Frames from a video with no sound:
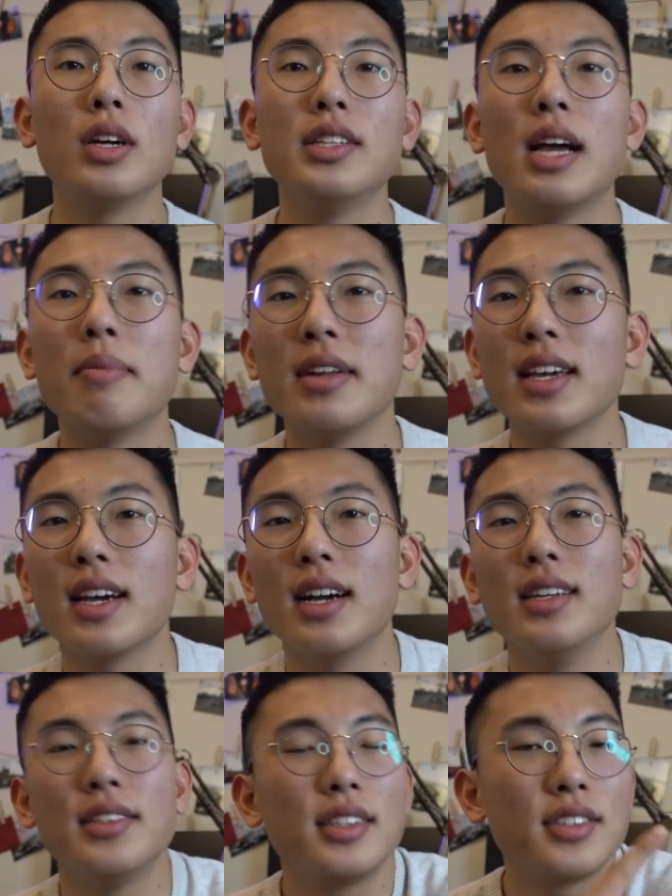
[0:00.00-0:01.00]
What's happening,
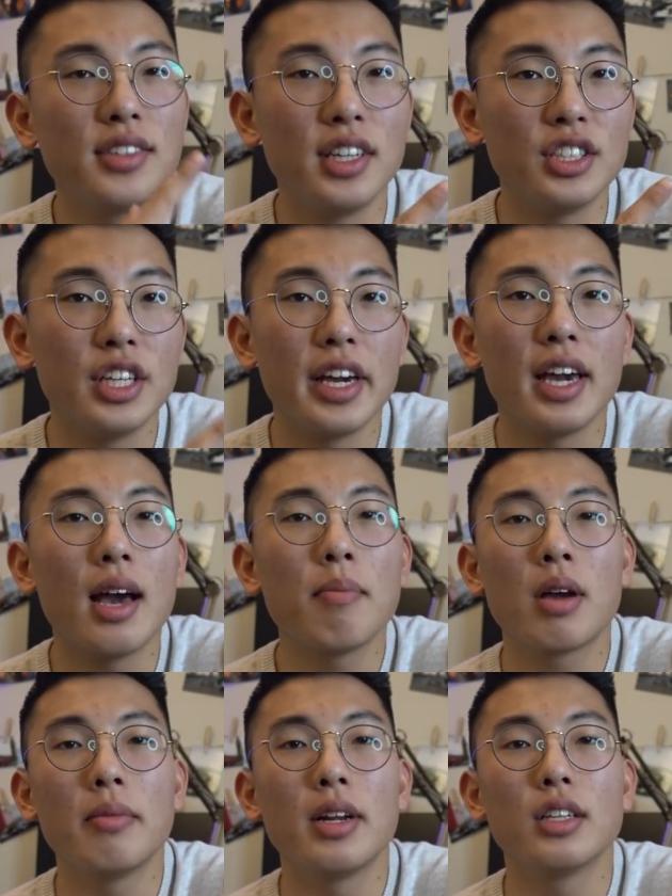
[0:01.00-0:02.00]
guys? It's Nick Chae. I'm
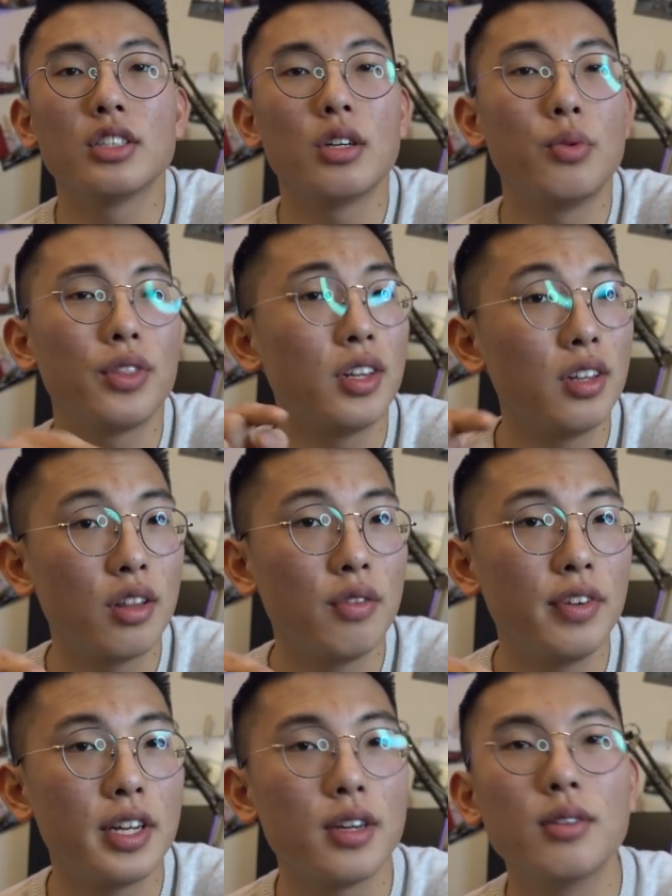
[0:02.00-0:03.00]
coming at y'all with another
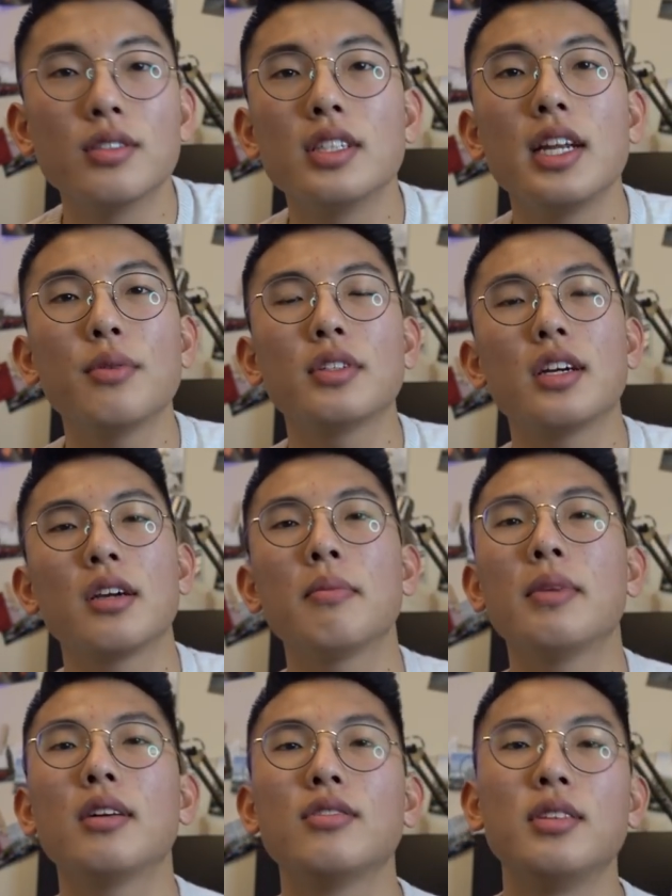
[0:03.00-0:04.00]
video. Today we're talking
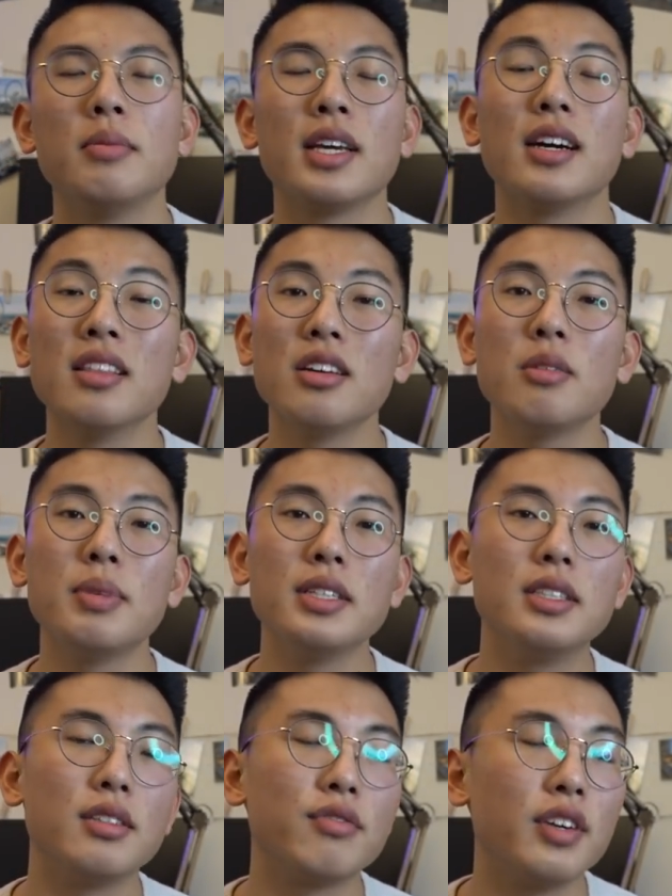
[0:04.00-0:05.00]
about something a little
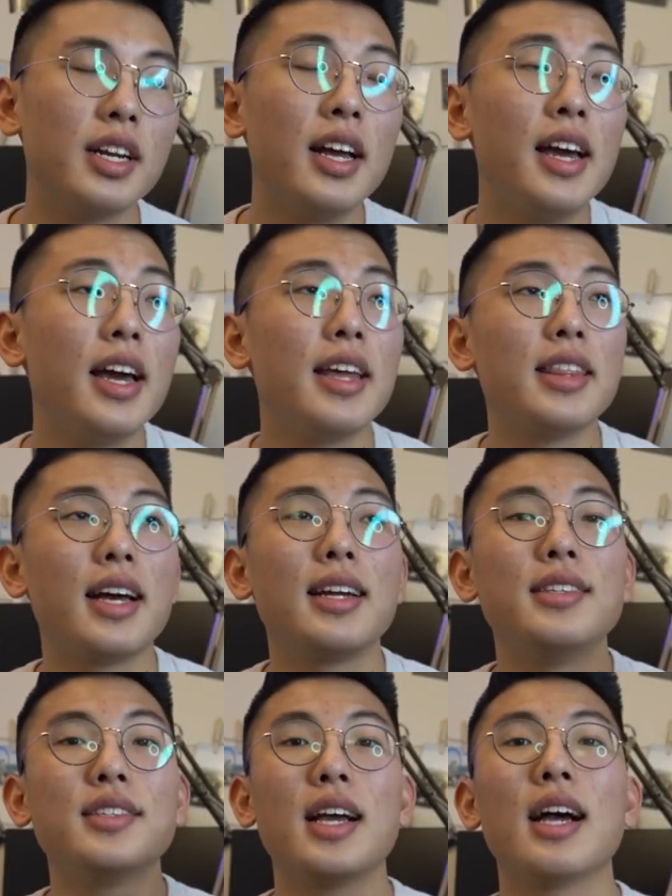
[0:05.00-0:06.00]
bit different, and that
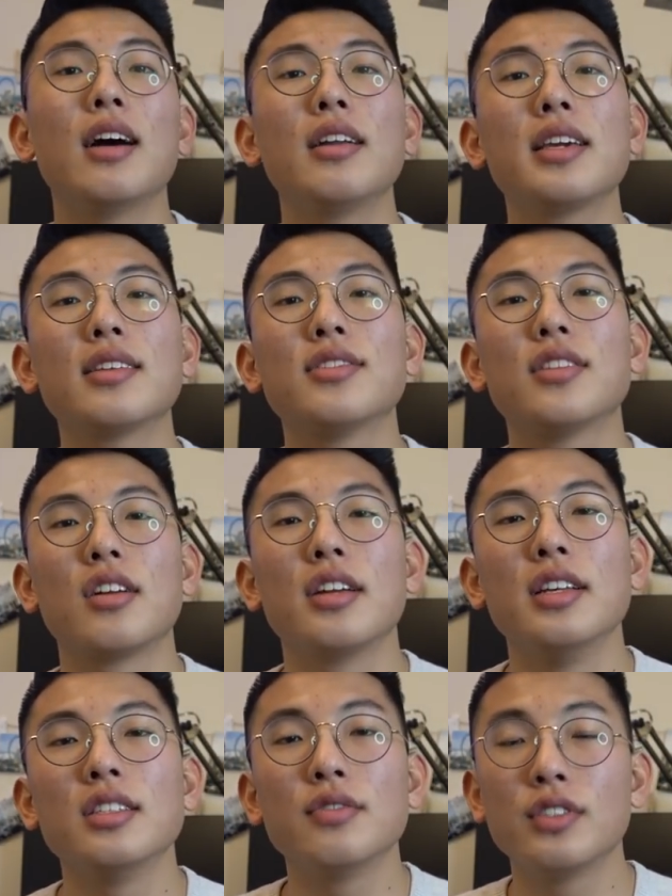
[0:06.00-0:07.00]
is how to get
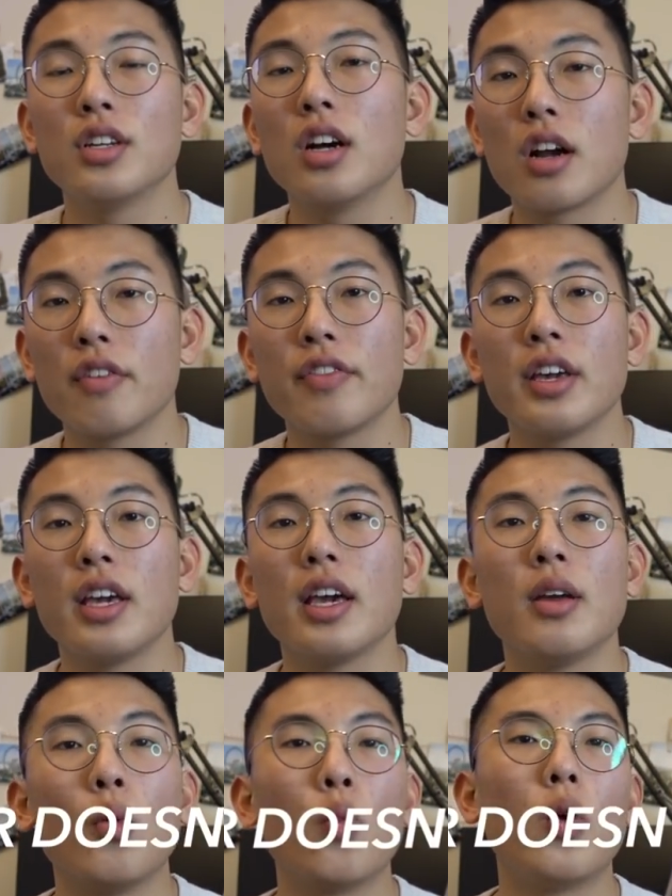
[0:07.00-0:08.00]
started into photography
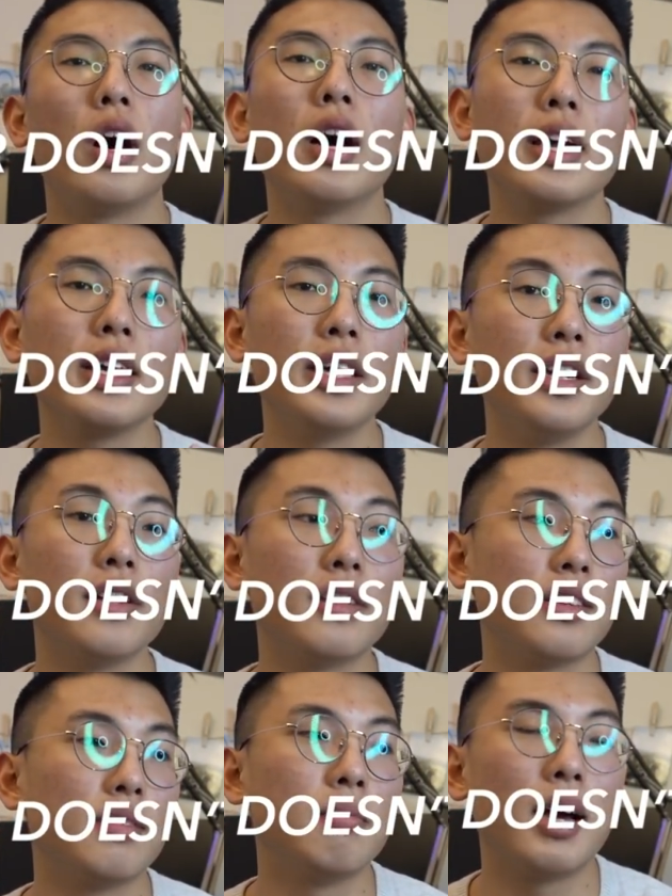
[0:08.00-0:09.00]
and why gear
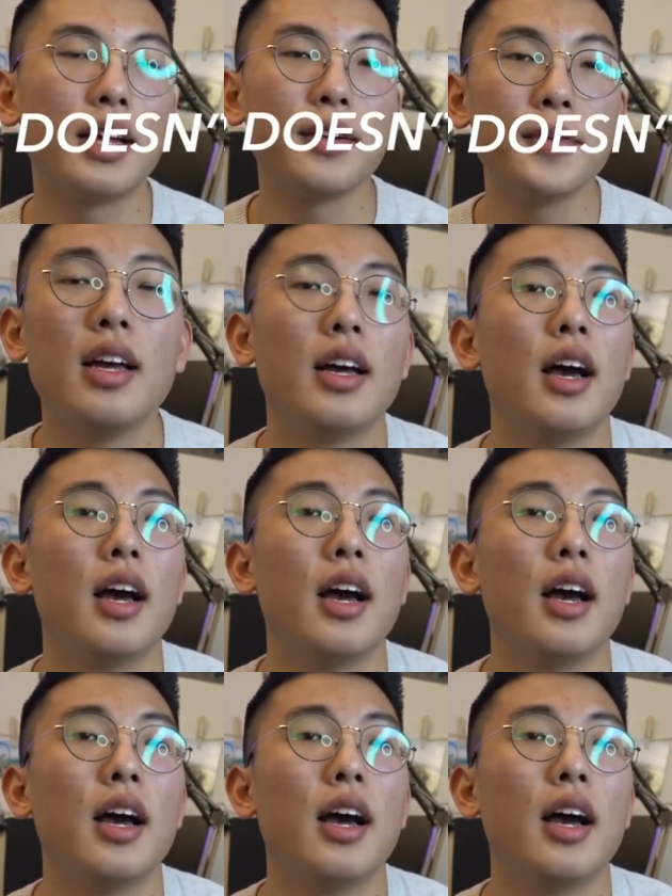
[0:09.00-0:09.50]
doesn't matter.